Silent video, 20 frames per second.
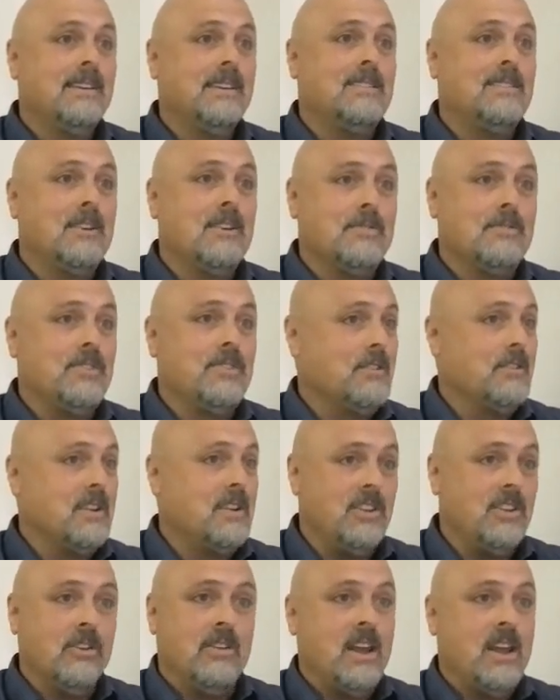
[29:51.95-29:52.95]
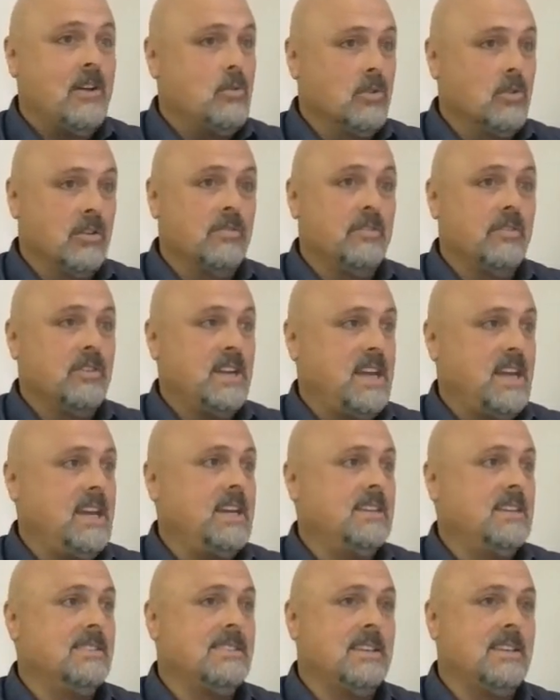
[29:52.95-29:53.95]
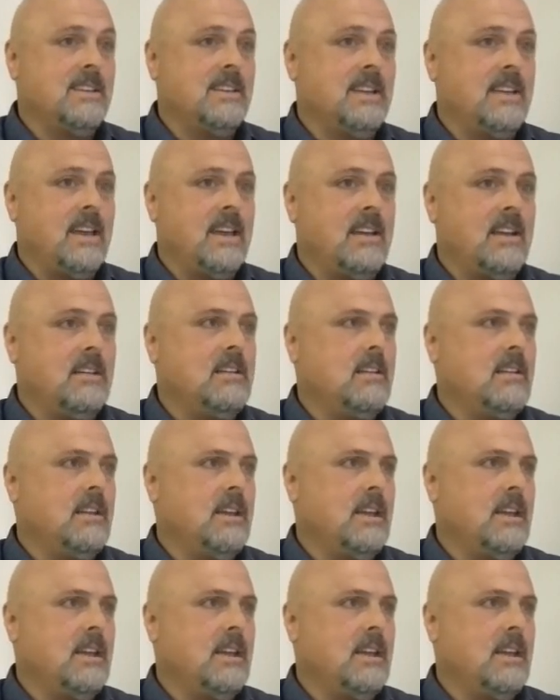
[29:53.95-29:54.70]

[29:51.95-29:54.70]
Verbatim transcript: they're they're in your network for days and and